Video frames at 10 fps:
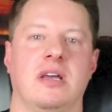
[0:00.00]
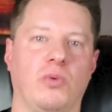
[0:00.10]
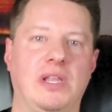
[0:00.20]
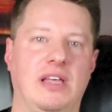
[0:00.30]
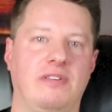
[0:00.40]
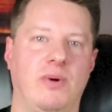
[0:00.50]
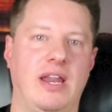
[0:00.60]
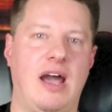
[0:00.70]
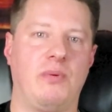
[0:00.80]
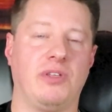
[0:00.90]
We live in right
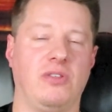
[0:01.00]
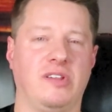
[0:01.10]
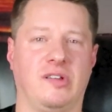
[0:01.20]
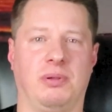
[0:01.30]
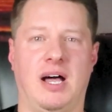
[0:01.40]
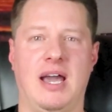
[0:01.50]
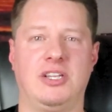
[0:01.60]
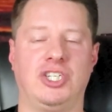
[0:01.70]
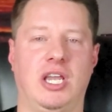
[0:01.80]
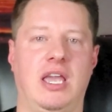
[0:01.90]
now with all these supply
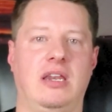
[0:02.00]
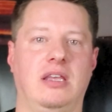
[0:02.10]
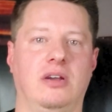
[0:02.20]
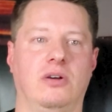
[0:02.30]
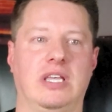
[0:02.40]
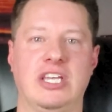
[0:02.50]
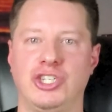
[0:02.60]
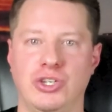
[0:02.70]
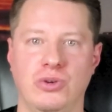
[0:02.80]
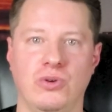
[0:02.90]
chain
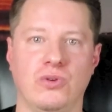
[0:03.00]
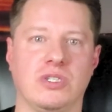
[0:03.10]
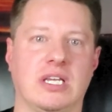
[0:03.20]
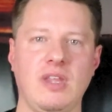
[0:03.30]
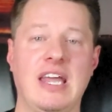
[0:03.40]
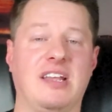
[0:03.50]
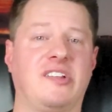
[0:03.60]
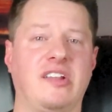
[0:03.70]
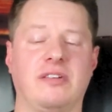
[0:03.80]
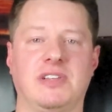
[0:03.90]
issues and, and
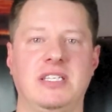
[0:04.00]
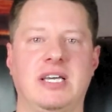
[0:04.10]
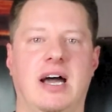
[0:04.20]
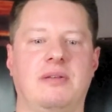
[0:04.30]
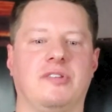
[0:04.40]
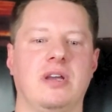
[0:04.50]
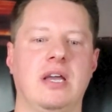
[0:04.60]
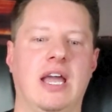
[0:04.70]
excessive lead times.